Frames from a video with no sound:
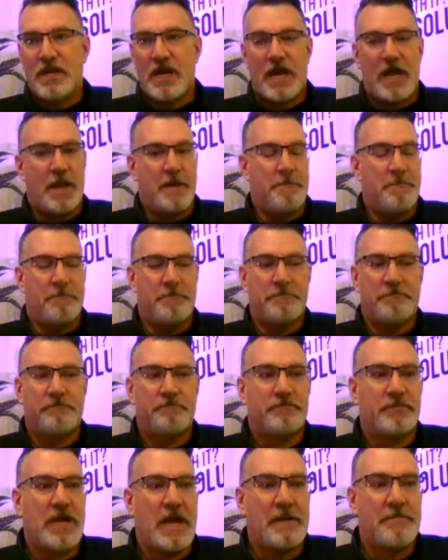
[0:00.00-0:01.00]
I'm
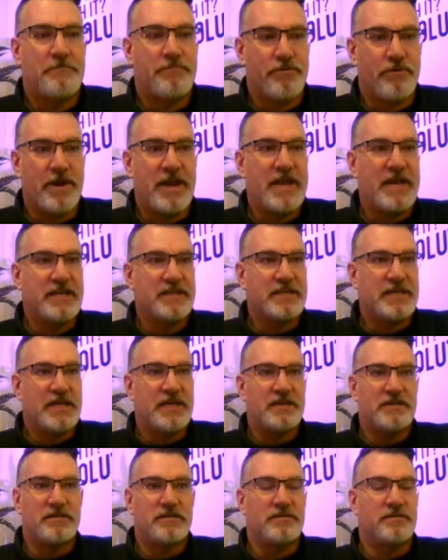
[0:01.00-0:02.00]
I'm praying
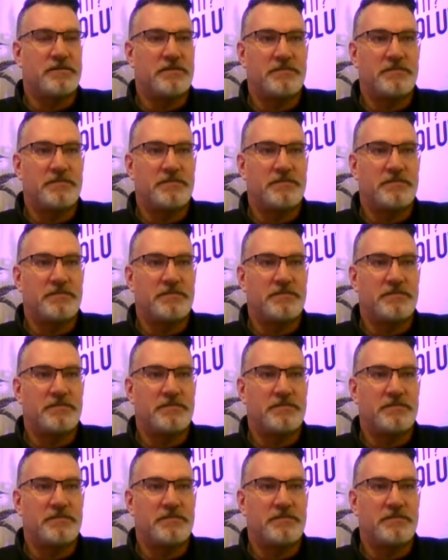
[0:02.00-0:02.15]
that